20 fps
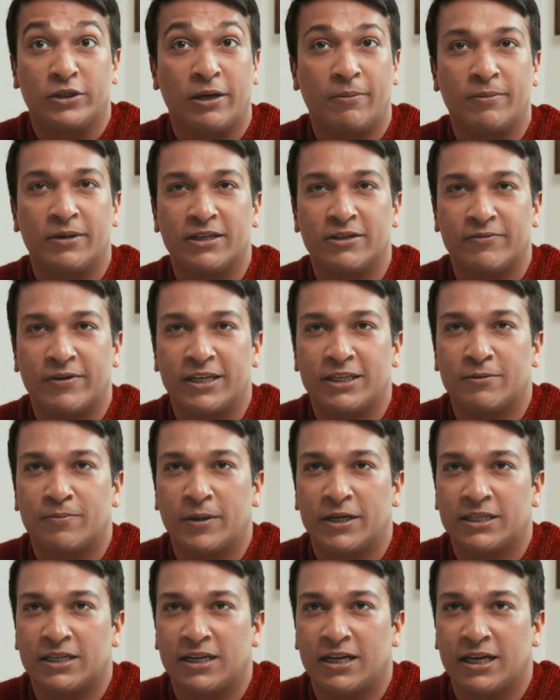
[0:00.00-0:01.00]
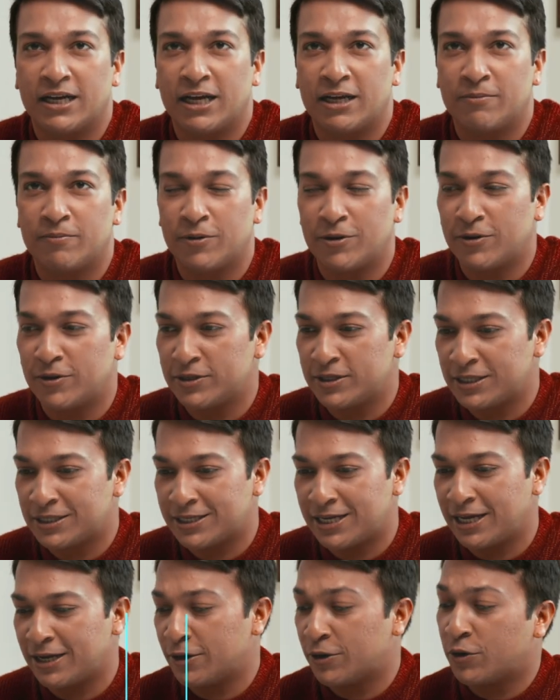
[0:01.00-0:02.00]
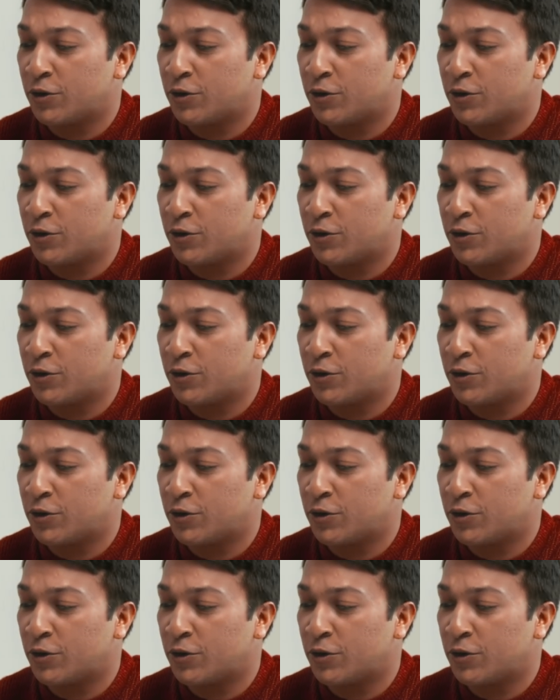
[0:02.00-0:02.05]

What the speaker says: summit is very special again because it's like a